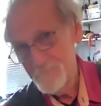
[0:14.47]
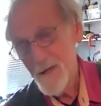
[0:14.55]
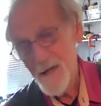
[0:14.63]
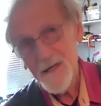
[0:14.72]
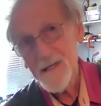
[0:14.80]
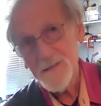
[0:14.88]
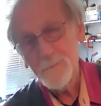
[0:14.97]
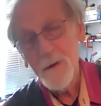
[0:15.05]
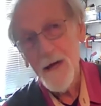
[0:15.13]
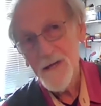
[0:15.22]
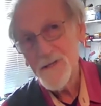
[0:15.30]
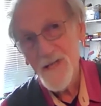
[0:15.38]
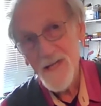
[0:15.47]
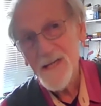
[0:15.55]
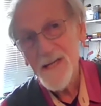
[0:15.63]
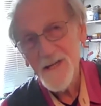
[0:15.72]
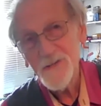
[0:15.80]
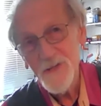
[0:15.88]
I guess my
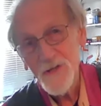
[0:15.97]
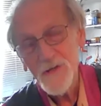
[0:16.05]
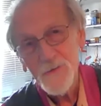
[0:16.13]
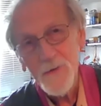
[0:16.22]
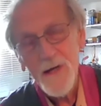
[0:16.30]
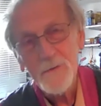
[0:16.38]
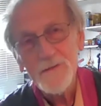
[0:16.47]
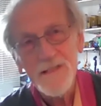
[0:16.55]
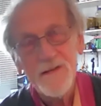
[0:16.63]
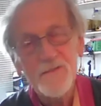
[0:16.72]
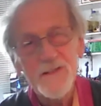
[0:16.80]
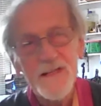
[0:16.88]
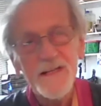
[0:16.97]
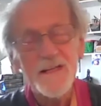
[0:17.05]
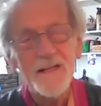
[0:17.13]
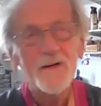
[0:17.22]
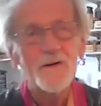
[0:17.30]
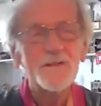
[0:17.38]
teenage years when I was 17
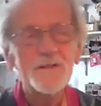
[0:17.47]
years